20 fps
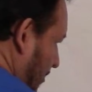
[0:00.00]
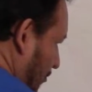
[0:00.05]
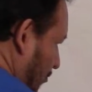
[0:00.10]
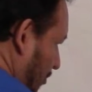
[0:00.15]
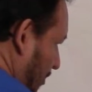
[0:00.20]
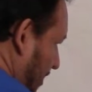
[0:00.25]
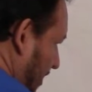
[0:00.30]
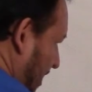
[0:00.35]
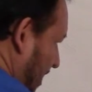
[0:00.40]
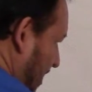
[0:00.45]

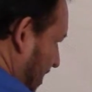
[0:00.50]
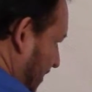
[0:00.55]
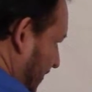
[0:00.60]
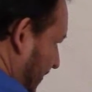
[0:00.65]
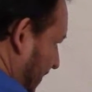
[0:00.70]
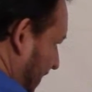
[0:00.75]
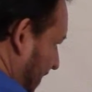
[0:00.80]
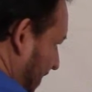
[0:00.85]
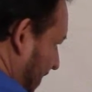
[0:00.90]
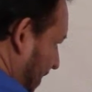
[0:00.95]
we're going to
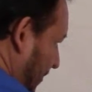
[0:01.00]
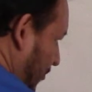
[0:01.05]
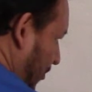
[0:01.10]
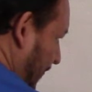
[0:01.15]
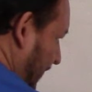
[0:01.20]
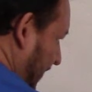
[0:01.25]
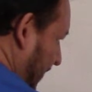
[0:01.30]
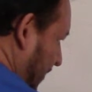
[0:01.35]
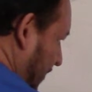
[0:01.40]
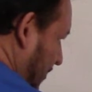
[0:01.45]
have the light
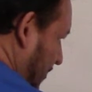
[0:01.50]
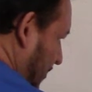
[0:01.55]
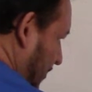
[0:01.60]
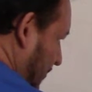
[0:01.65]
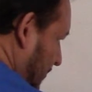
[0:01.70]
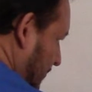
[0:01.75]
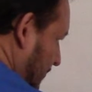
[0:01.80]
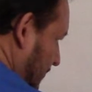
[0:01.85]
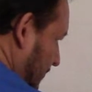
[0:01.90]
bulb here,